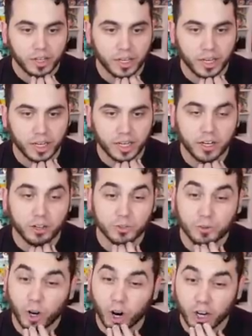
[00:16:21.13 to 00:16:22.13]
And he
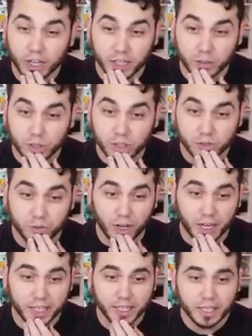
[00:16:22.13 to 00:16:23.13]
goes for Harden, which is
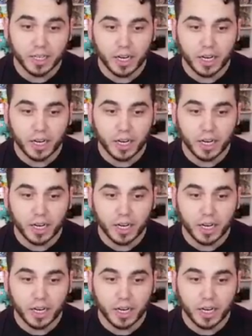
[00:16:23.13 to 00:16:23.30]
fine.